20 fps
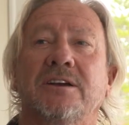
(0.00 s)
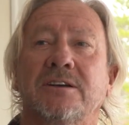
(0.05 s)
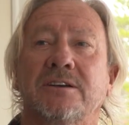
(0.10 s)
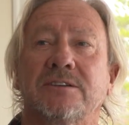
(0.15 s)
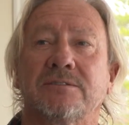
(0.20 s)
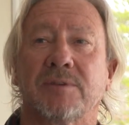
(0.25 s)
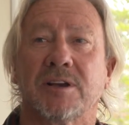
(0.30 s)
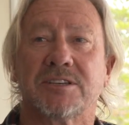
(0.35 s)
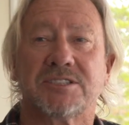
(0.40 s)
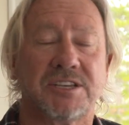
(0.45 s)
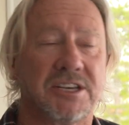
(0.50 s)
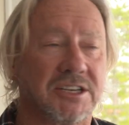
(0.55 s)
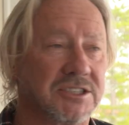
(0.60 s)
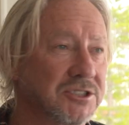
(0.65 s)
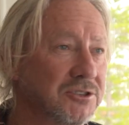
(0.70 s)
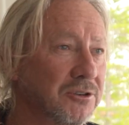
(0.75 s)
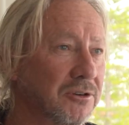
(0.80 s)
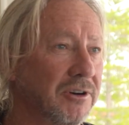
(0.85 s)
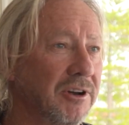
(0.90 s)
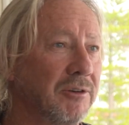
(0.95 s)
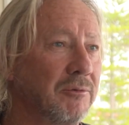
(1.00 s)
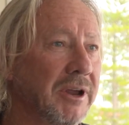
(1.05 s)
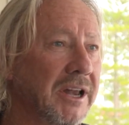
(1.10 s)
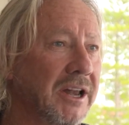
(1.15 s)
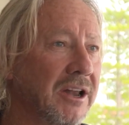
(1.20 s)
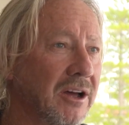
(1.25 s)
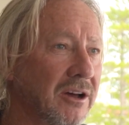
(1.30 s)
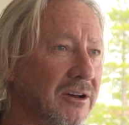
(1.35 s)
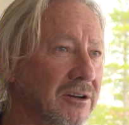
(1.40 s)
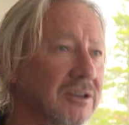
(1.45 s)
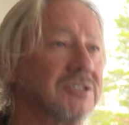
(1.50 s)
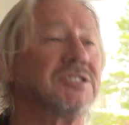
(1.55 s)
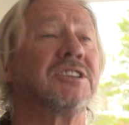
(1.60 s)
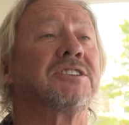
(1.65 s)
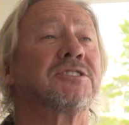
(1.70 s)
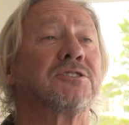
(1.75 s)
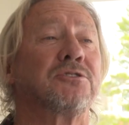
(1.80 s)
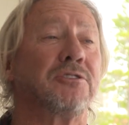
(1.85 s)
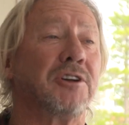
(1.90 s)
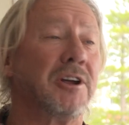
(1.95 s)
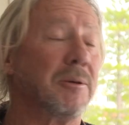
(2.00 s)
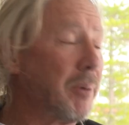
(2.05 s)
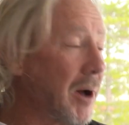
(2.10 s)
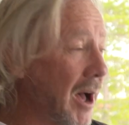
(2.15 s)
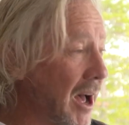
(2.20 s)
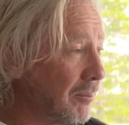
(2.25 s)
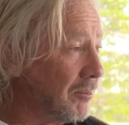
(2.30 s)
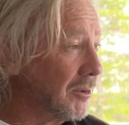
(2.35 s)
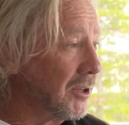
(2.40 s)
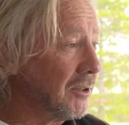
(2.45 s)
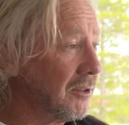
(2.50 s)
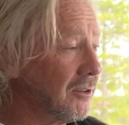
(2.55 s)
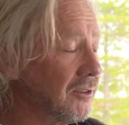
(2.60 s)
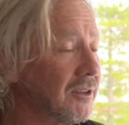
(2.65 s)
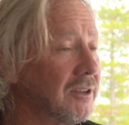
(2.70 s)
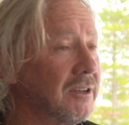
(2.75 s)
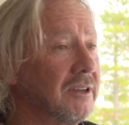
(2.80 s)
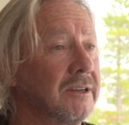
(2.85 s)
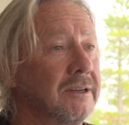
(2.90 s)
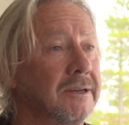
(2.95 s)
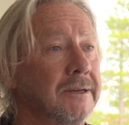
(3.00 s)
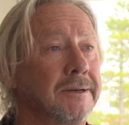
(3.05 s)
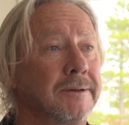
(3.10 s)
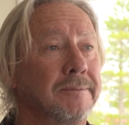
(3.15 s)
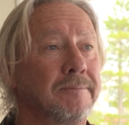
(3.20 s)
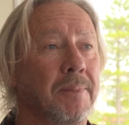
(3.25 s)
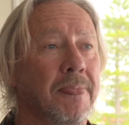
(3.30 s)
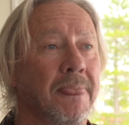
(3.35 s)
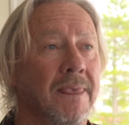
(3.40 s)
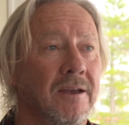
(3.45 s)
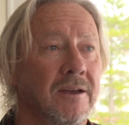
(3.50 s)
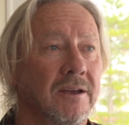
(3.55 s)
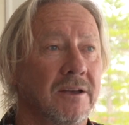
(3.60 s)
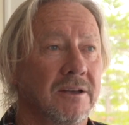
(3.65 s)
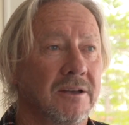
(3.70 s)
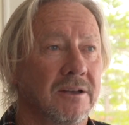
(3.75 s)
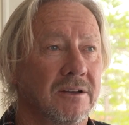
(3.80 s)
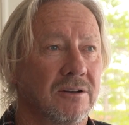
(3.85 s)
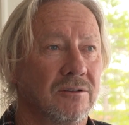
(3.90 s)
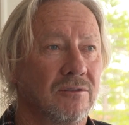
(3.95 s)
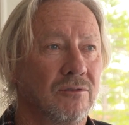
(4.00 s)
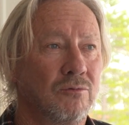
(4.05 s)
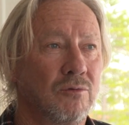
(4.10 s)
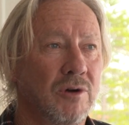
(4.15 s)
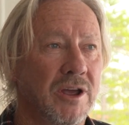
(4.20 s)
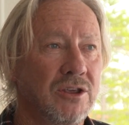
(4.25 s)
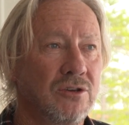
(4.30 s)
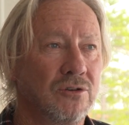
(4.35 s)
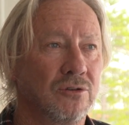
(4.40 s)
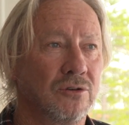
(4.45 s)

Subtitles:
a six-storey window, a six-storey apartment, when